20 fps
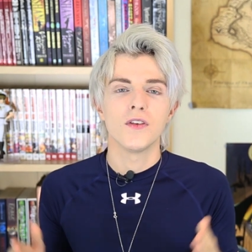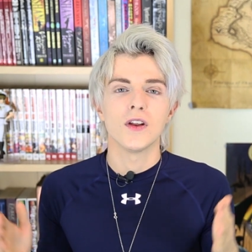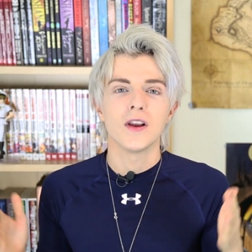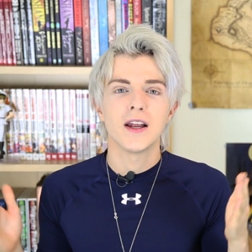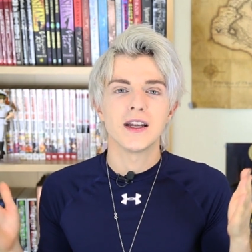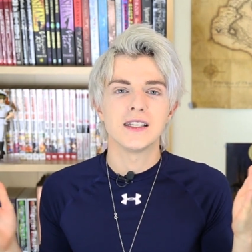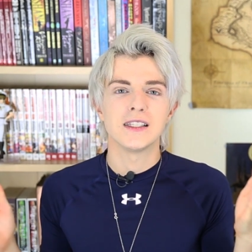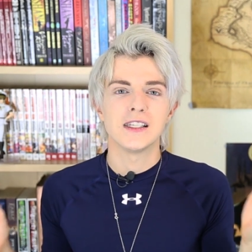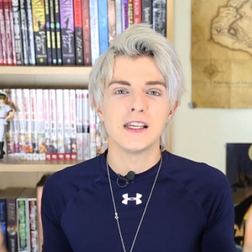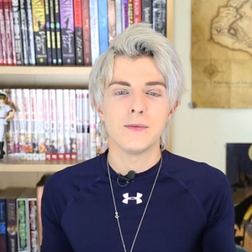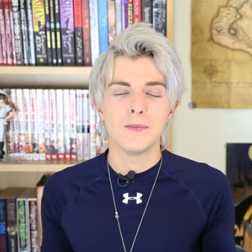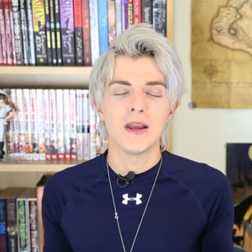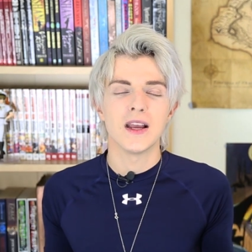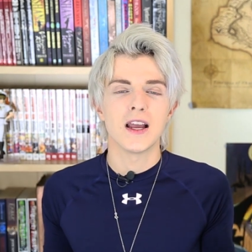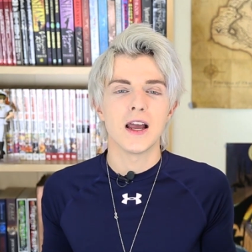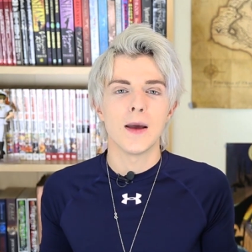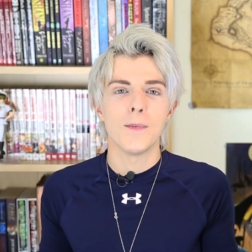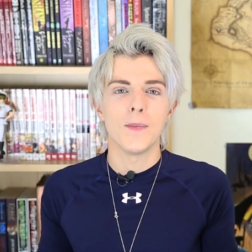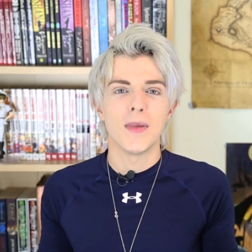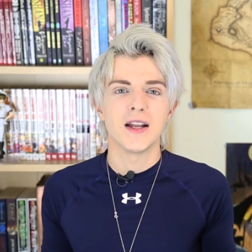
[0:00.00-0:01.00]
if you'd like to see
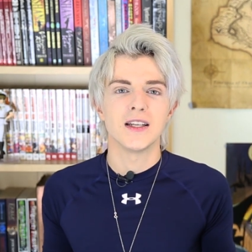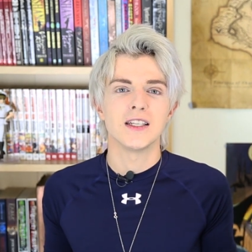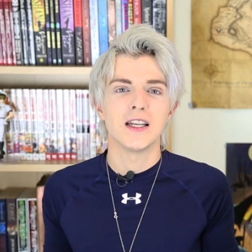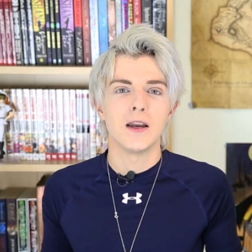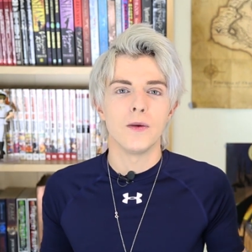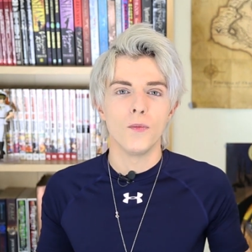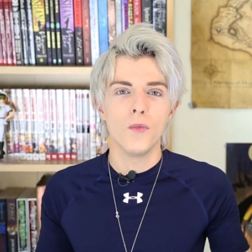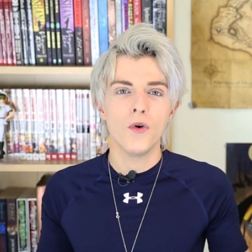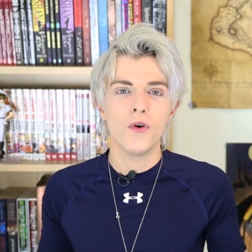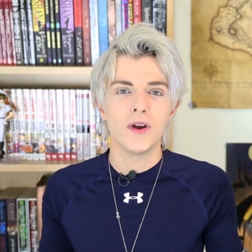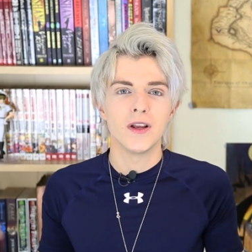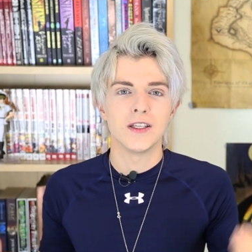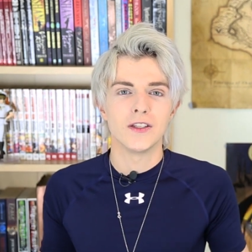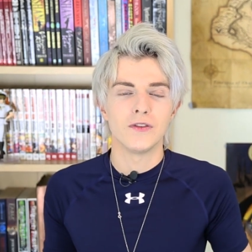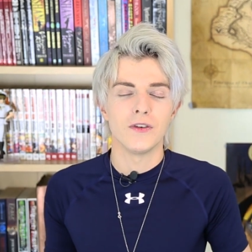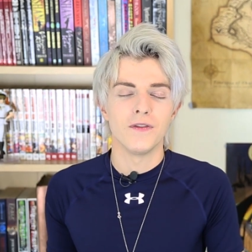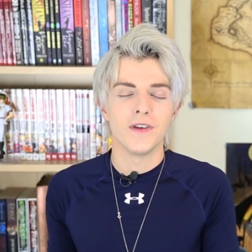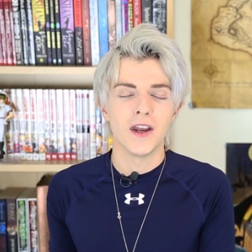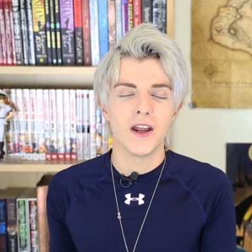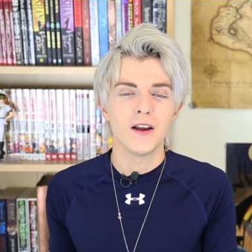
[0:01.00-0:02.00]
bigger and better and more
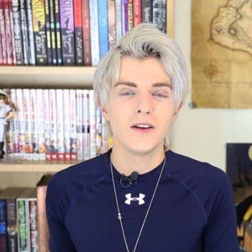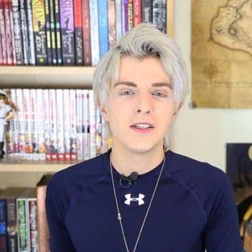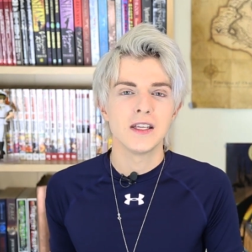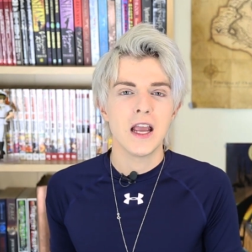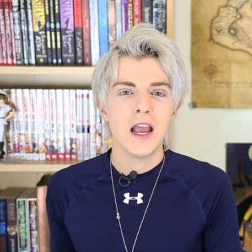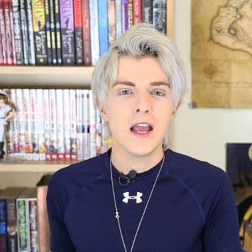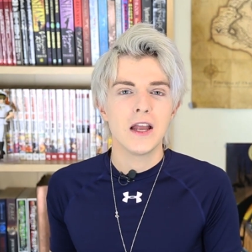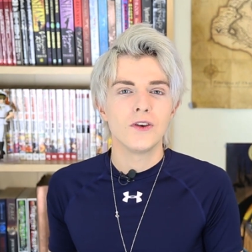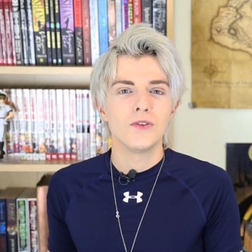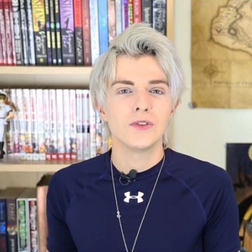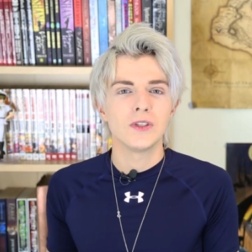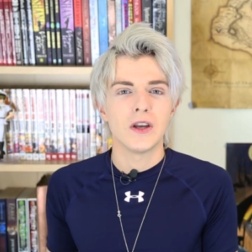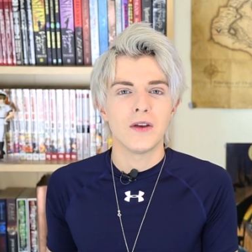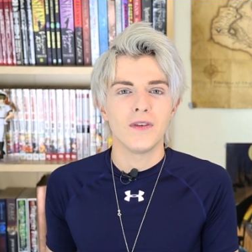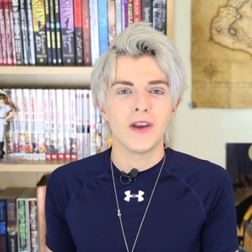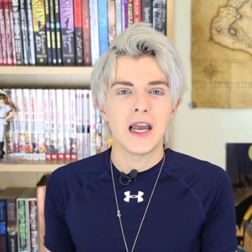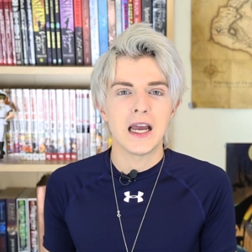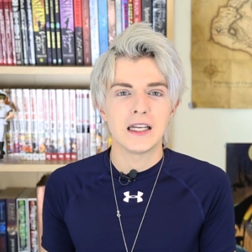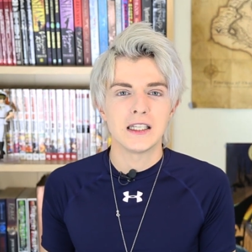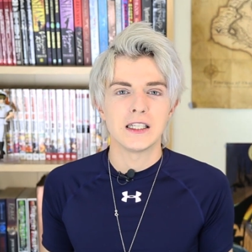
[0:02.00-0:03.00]
history videos. And also don't
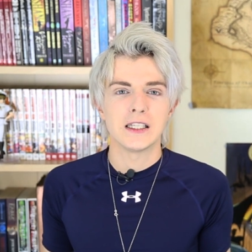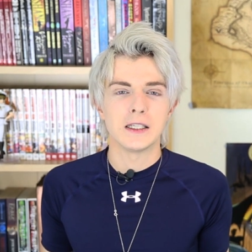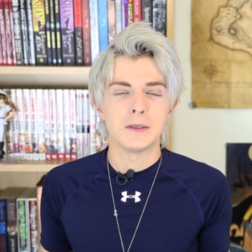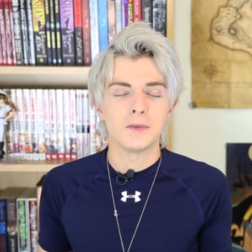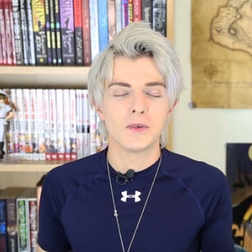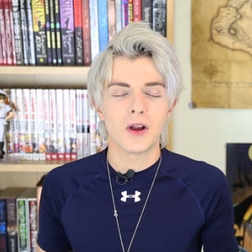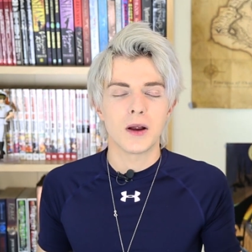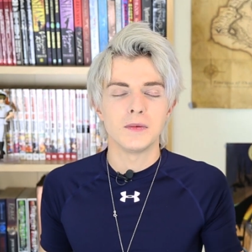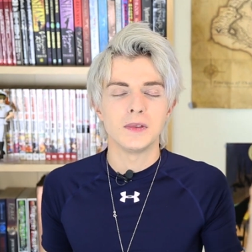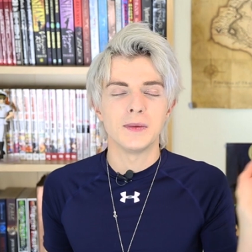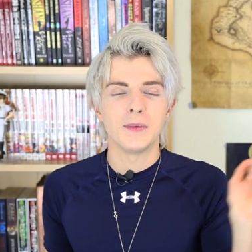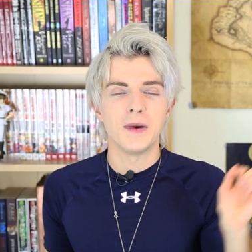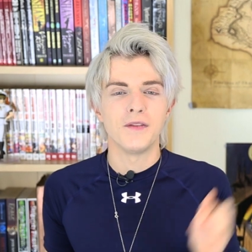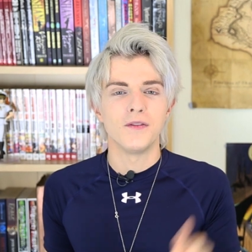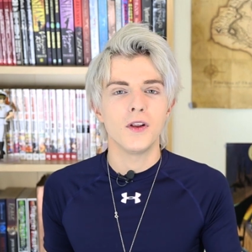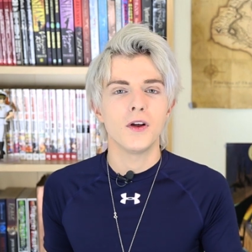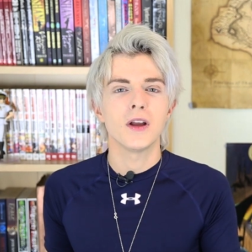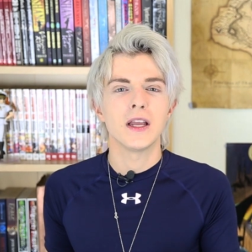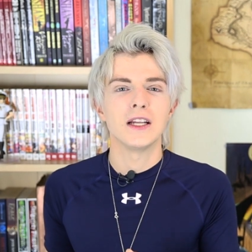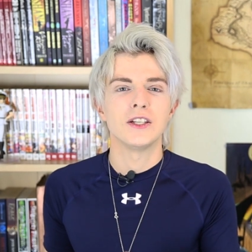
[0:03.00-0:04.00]
forget to subscribe to my
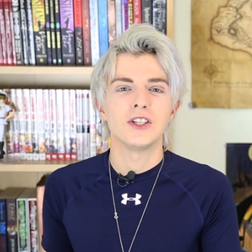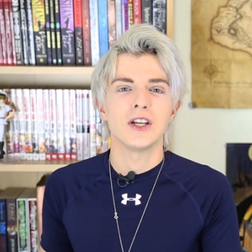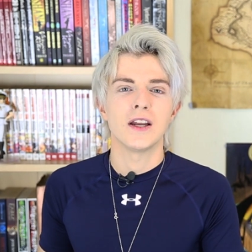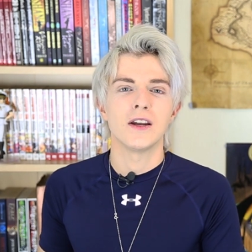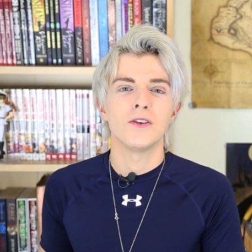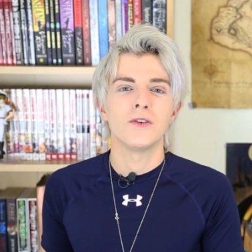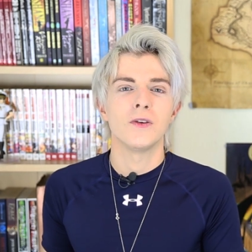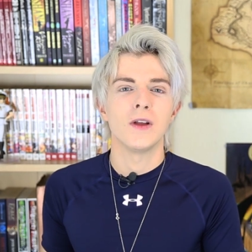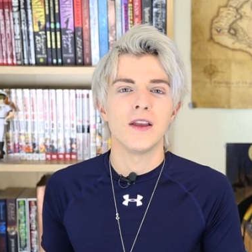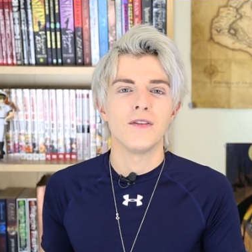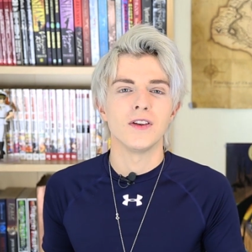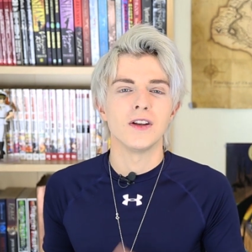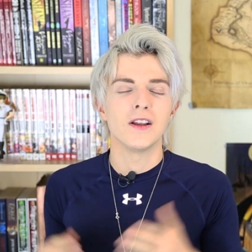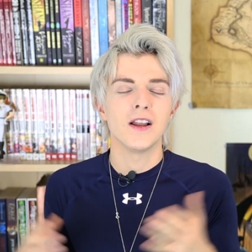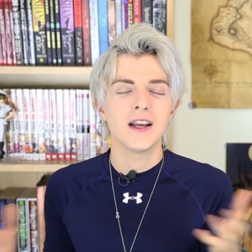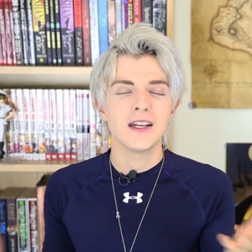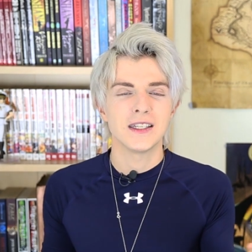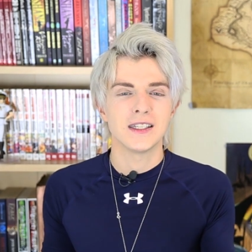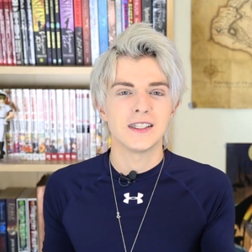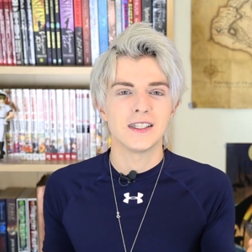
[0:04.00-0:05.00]
vlogging channel if you'd
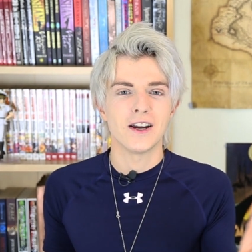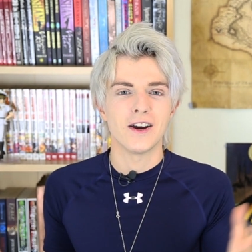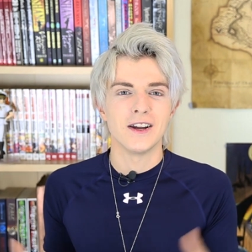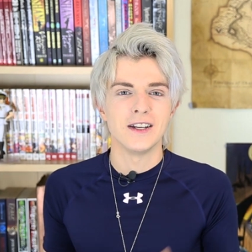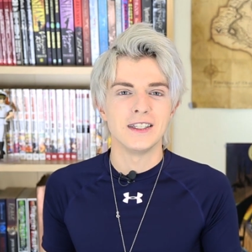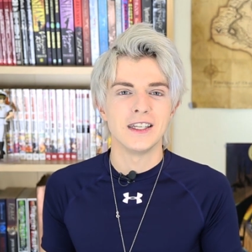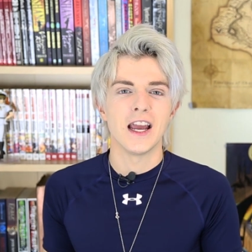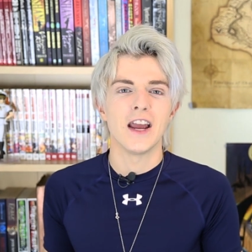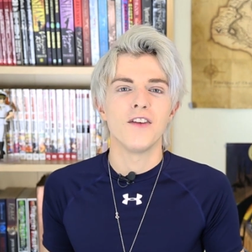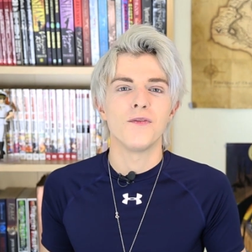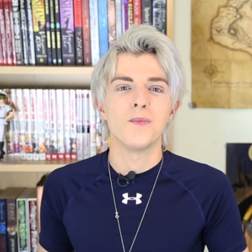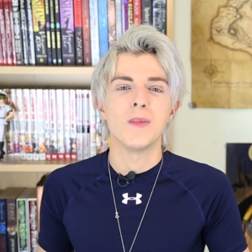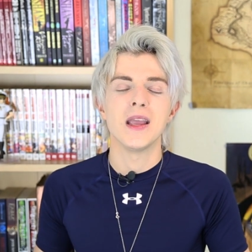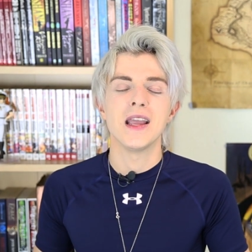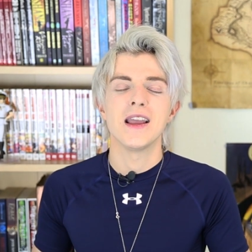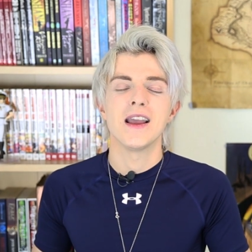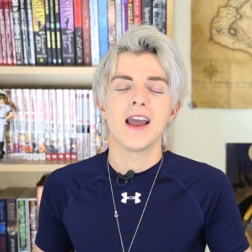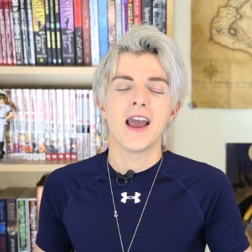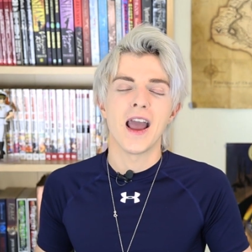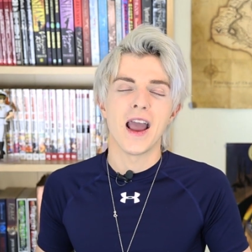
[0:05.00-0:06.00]
like to start your day with me
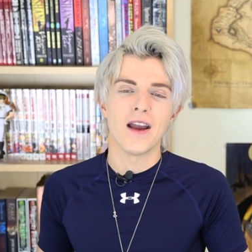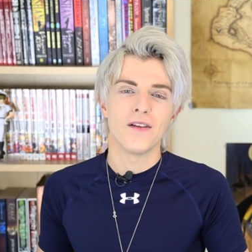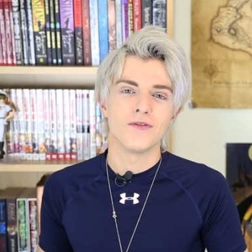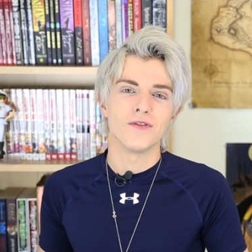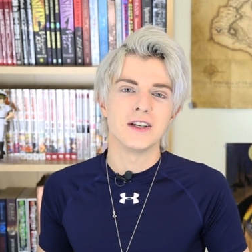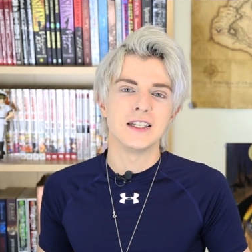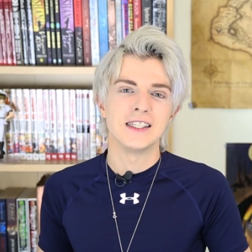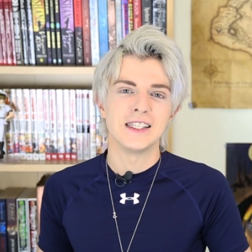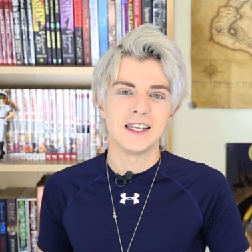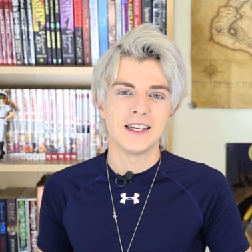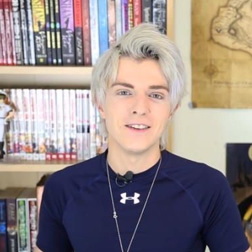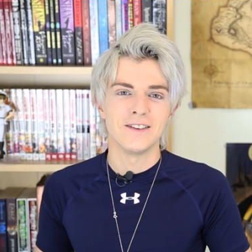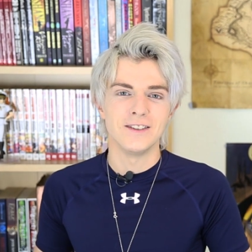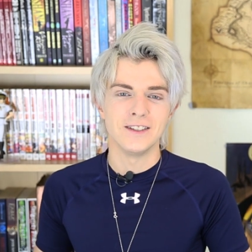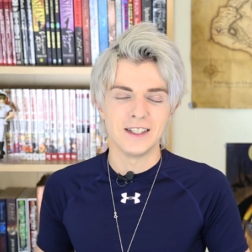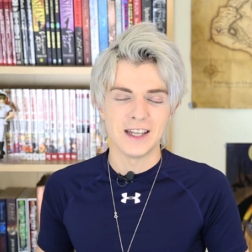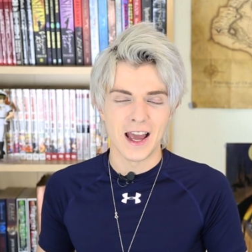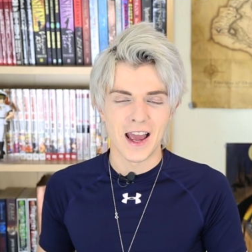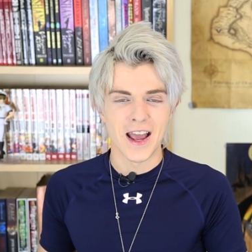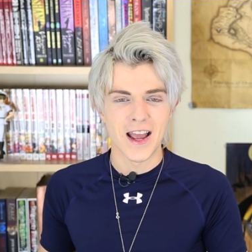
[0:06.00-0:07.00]
every
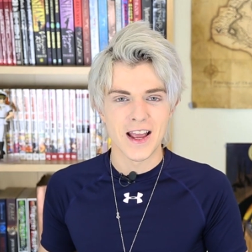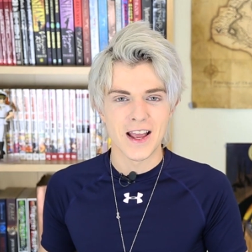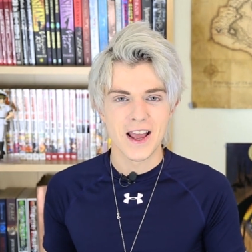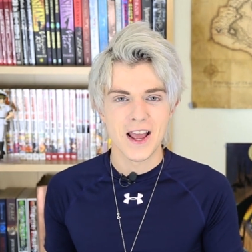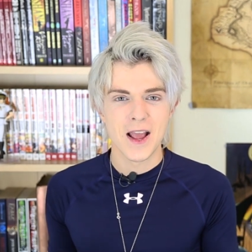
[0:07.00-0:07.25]
single day.